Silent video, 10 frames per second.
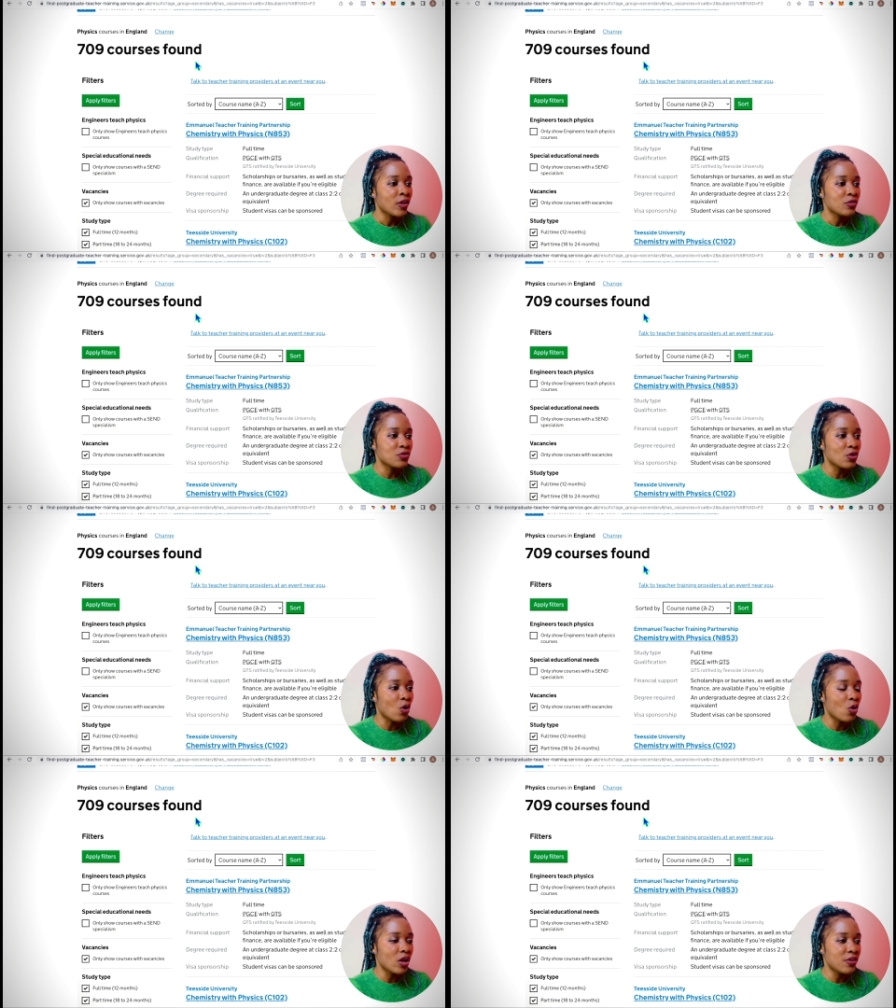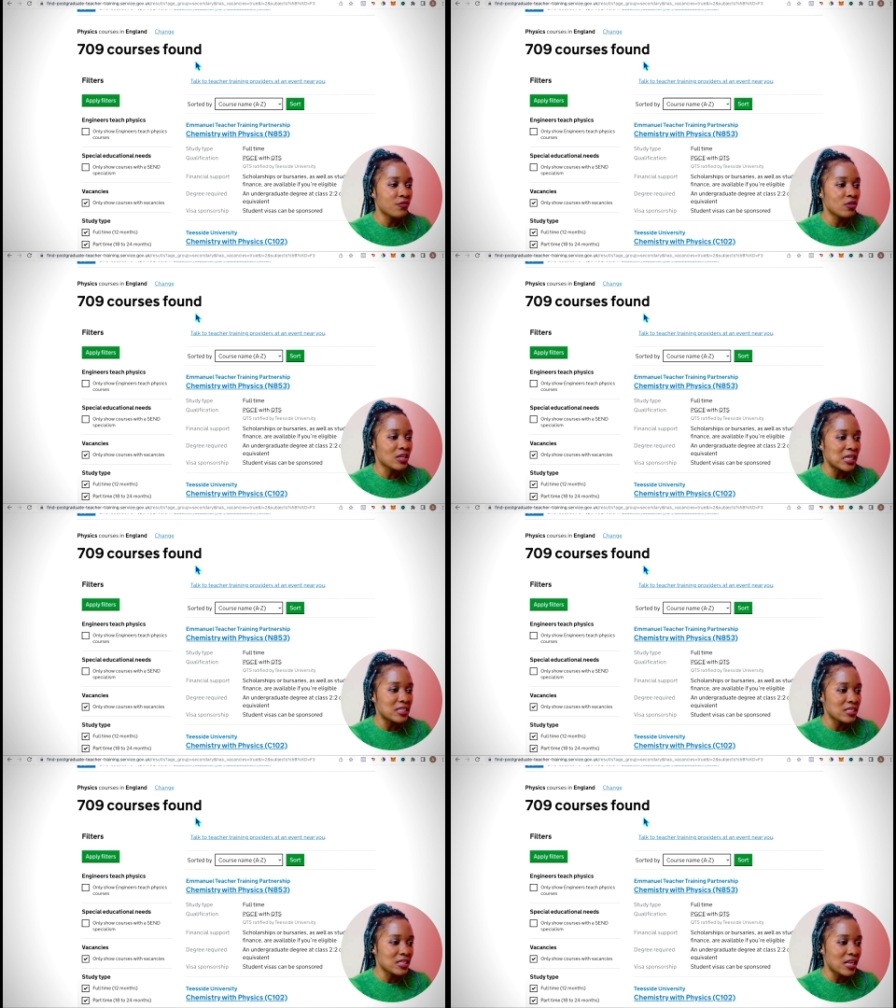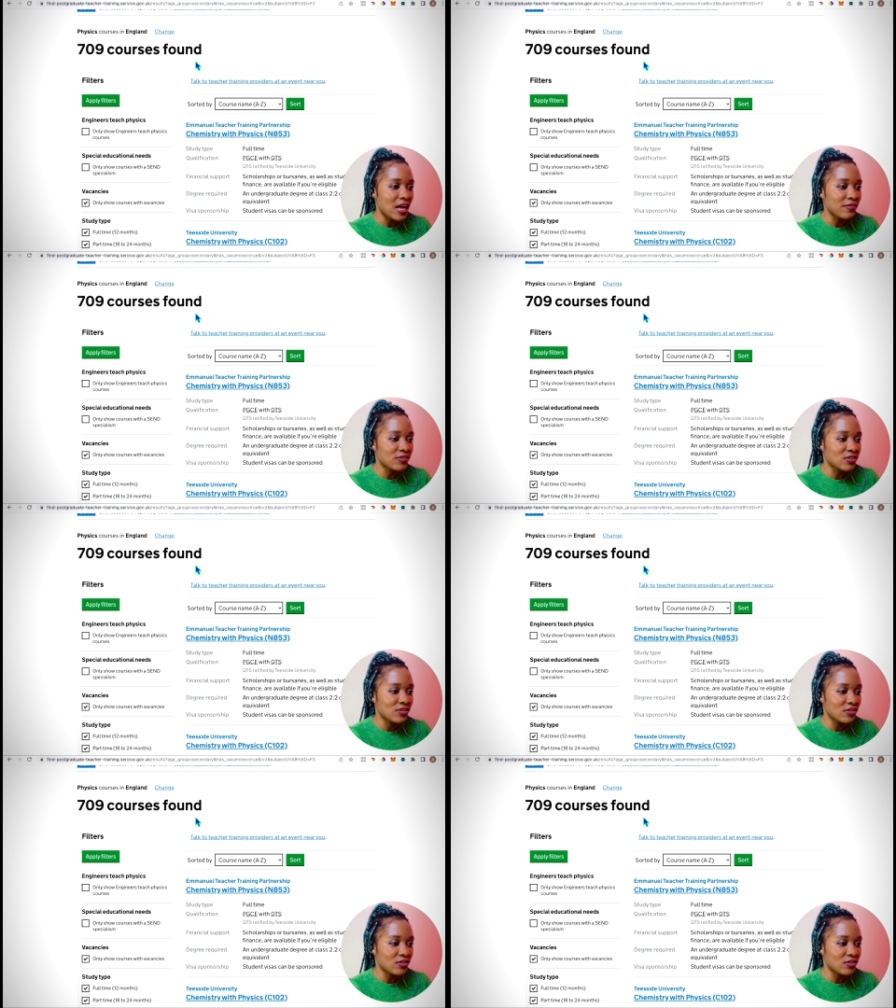So if you look at this left